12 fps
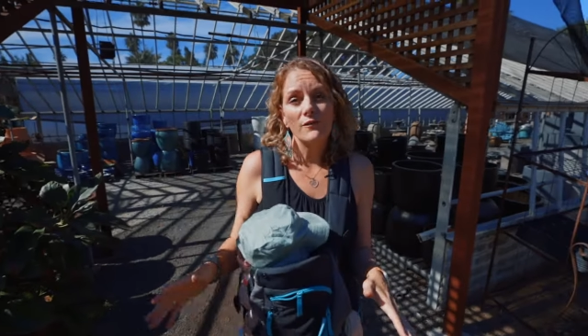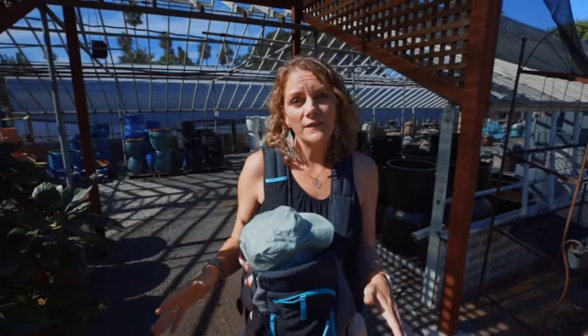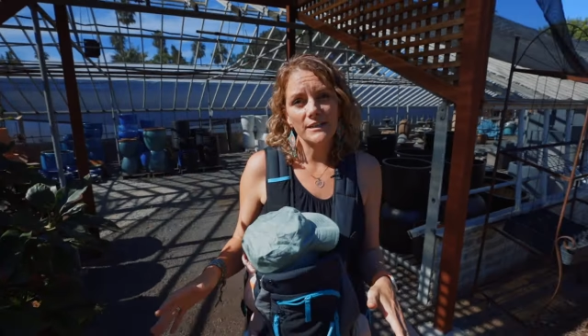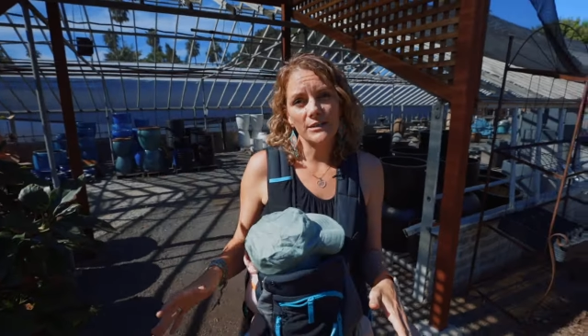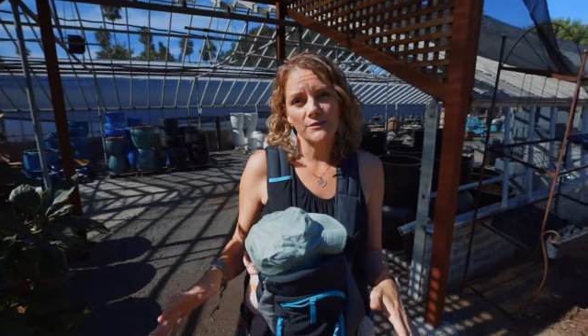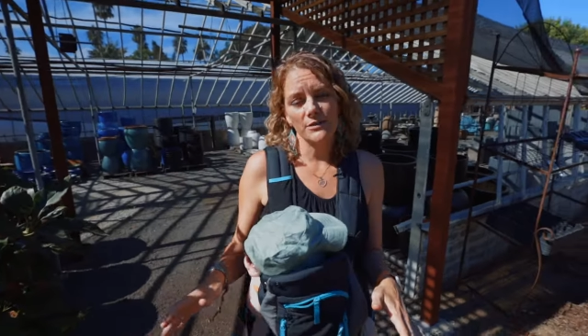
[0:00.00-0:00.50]

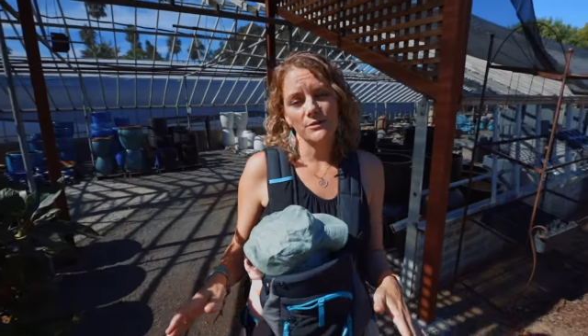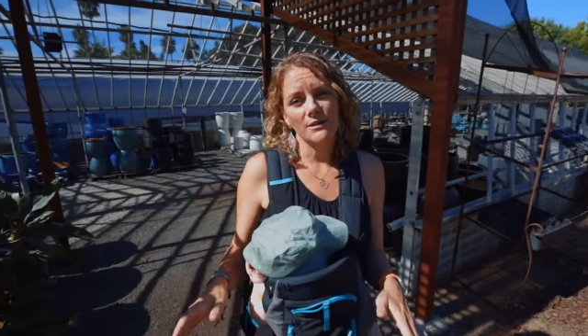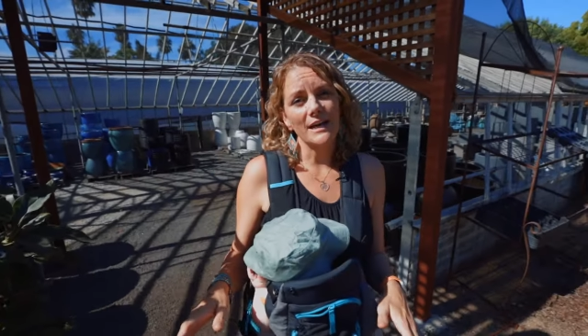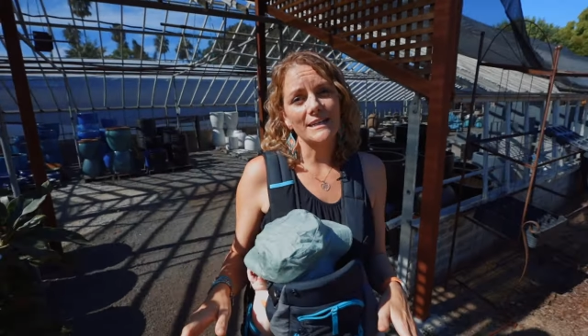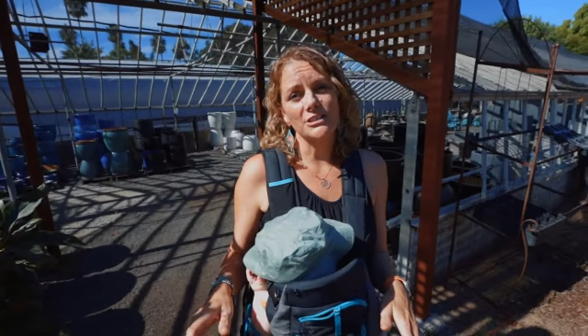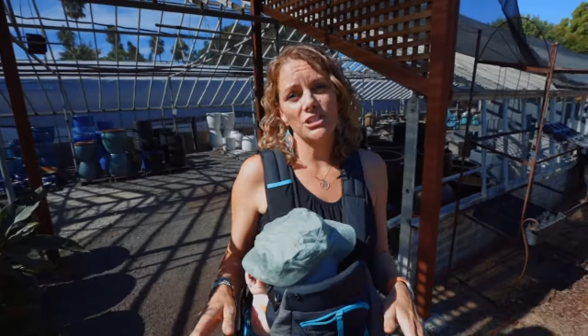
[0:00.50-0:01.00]
video that you
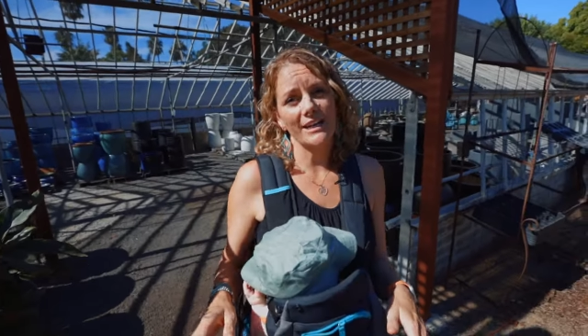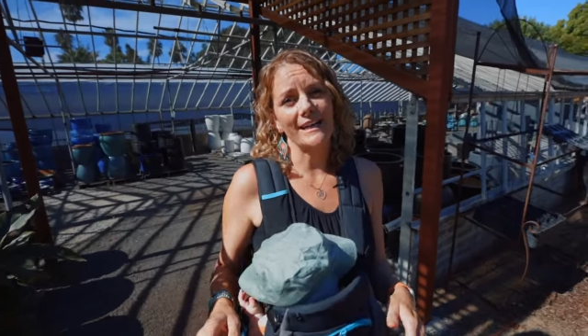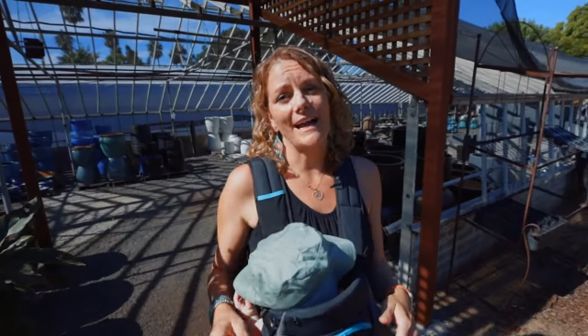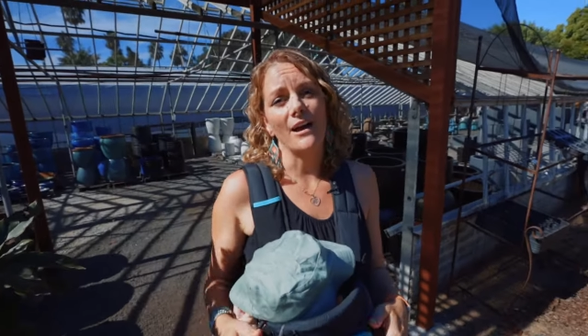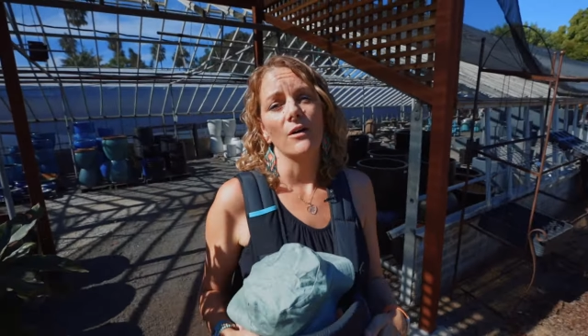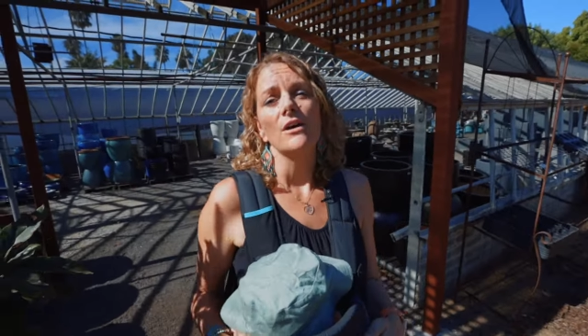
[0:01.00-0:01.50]
gotta check
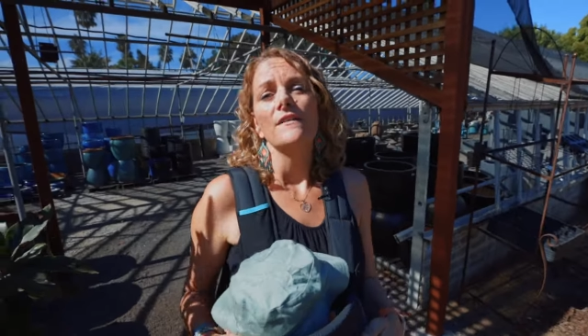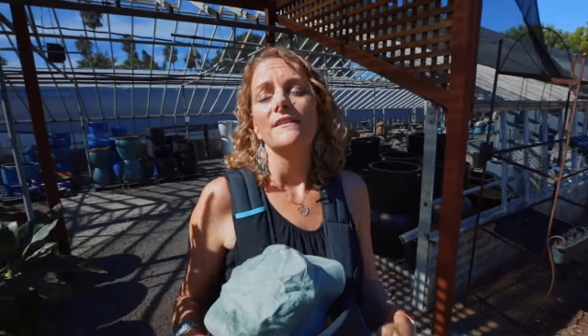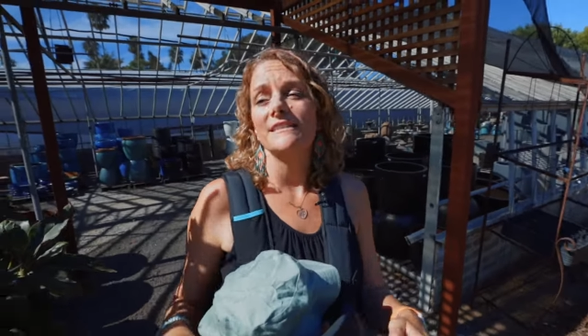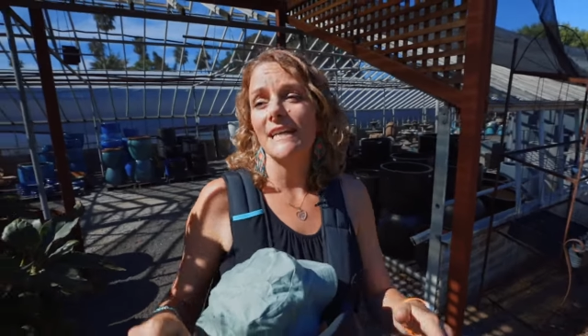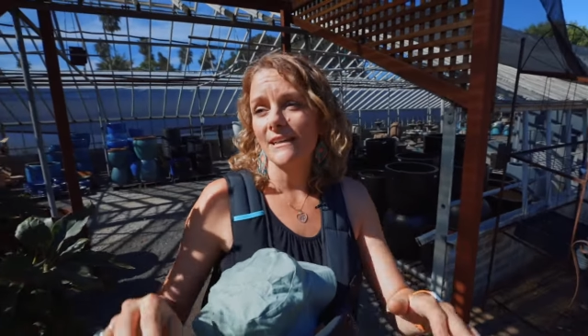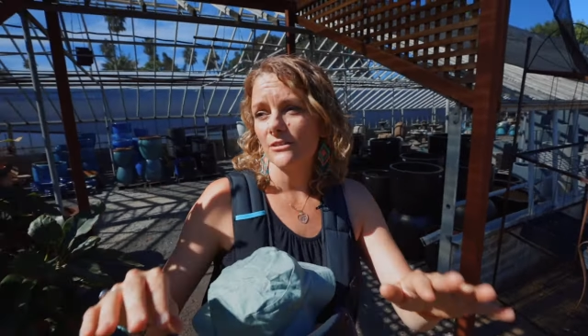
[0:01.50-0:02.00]
out
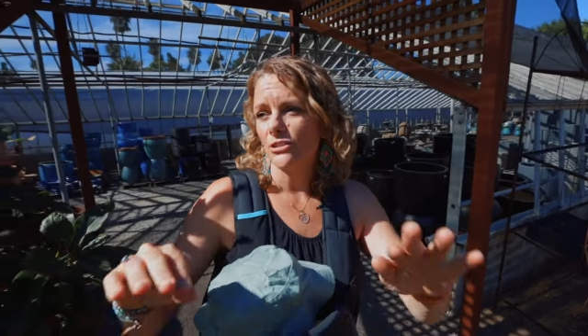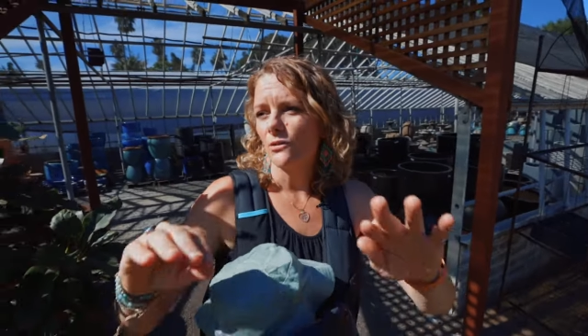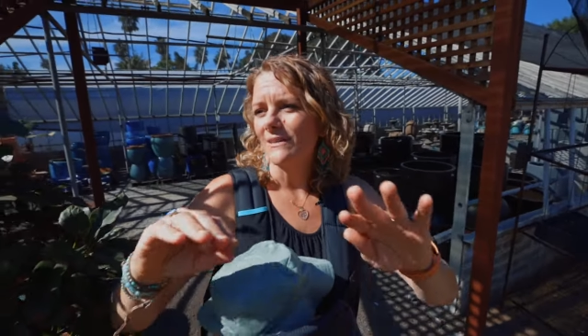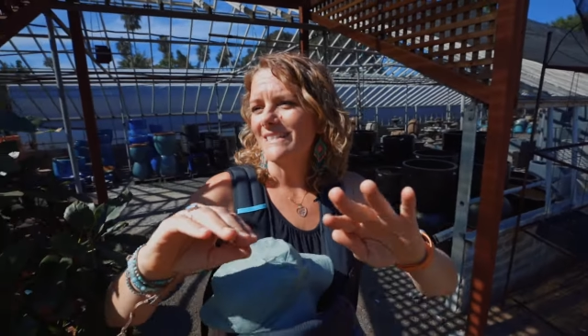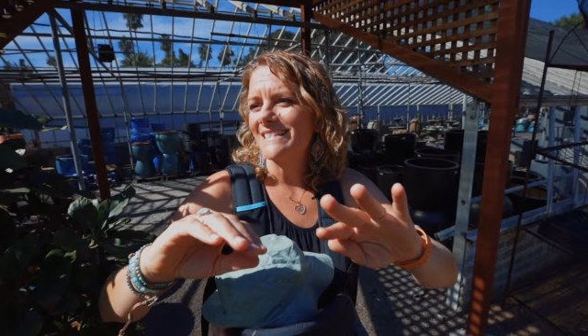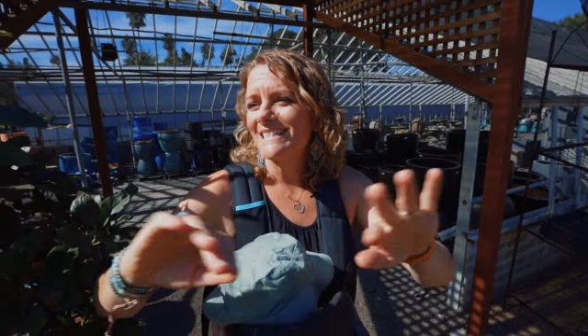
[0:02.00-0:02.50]
that tells you
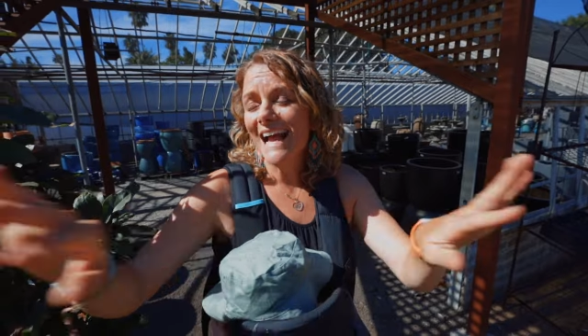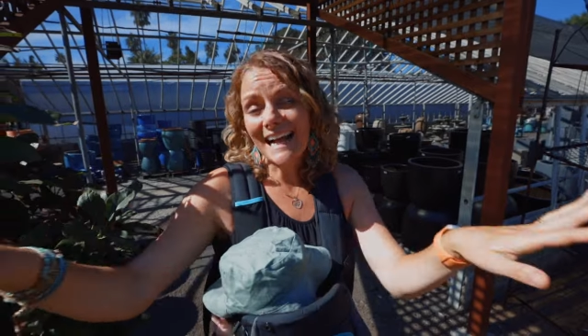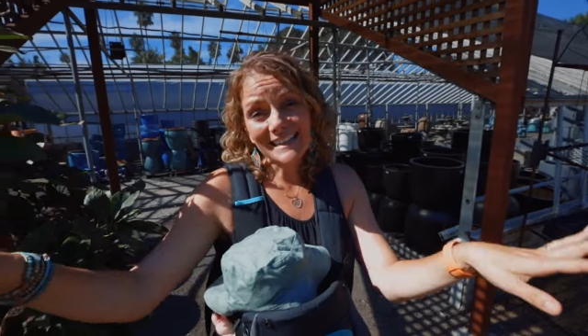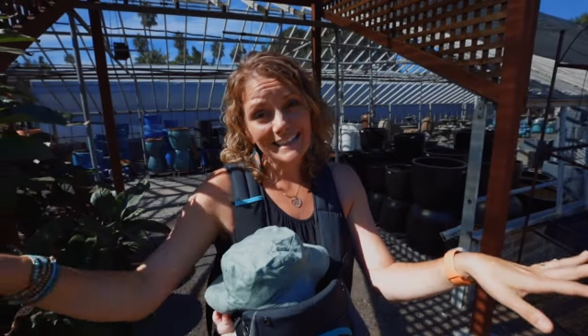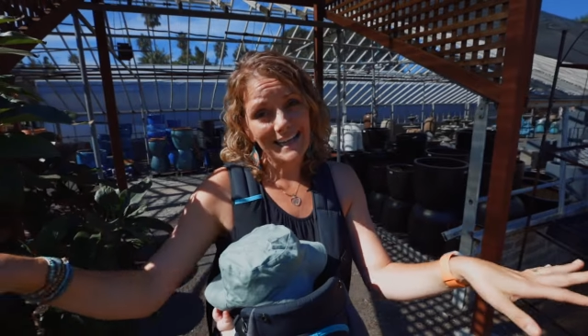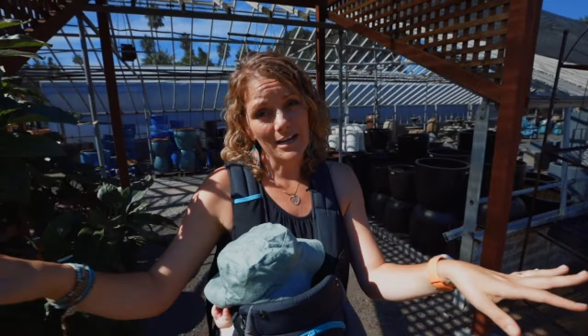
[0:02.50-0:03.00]
exactly